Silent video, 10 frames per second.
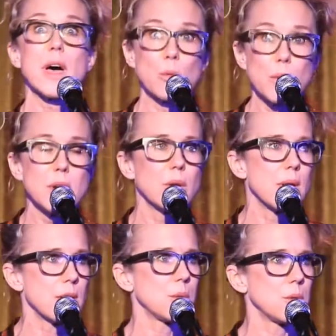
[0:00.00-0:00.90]
not a window,
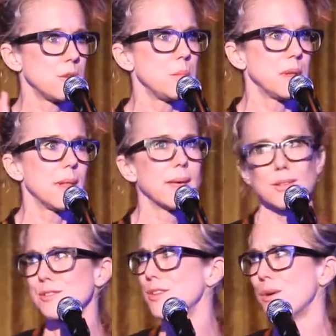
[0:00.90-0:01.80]
you're not supposed to be like,
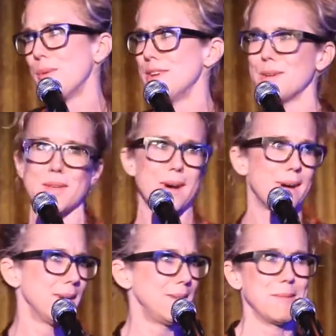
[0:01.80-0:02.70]
there's no window
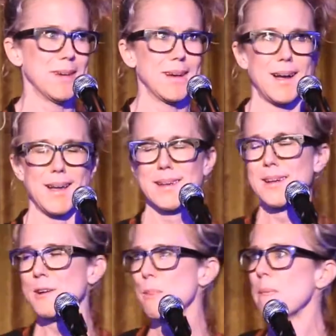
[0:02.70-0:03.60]
there. Oh my God,
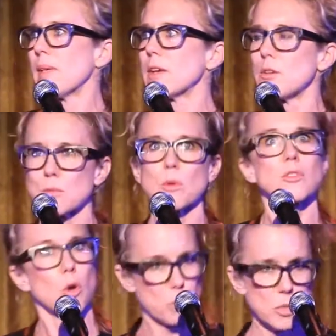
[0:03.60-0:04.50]
like you're supposed
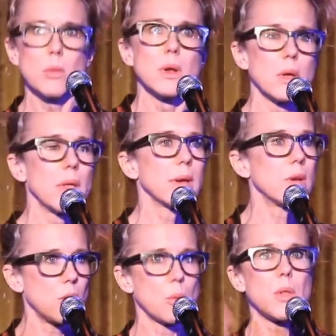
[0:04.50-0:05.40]
to open the window,
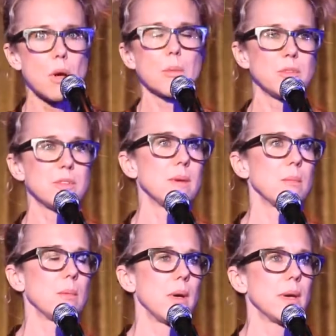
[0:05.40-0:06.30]
like go along with, which
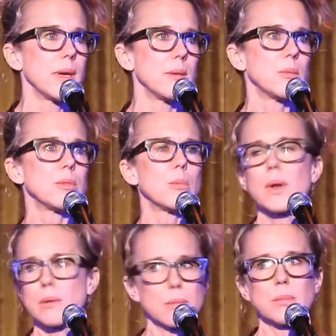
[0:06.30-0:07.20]
so
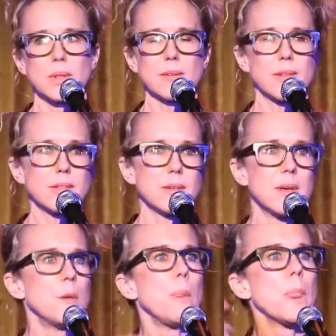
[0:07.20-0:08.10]
what a life lesson.
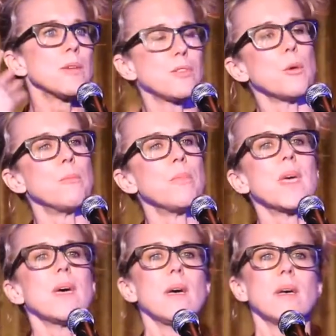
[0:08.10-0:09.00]
So
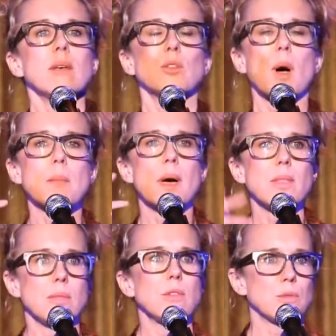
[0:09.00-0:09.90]
I'm
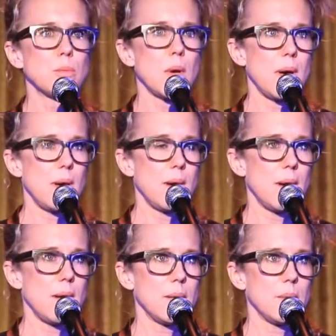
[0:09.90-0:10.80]
this.
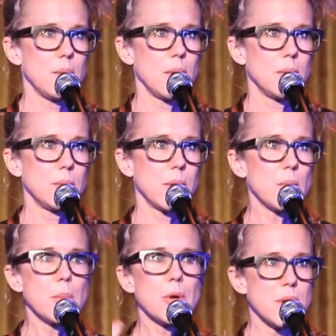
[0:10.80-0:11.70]
I don't
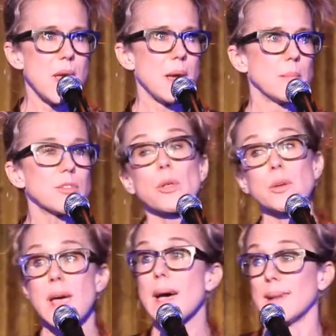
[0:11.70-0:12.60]
remember her name. Let's call her
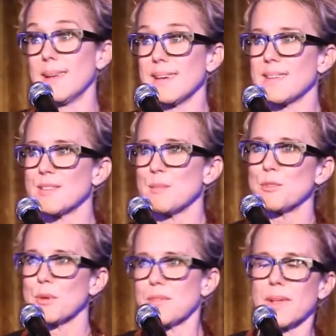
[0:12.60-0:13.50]
Natalie because it was
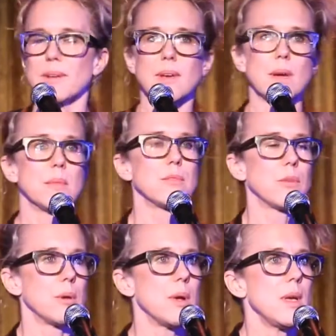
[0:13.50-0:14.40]
sort of like timely
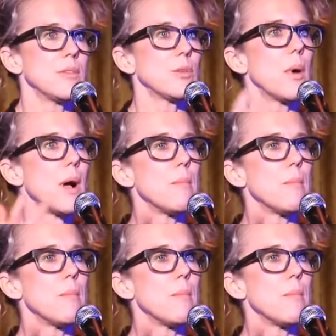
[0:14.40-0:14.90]
for her. So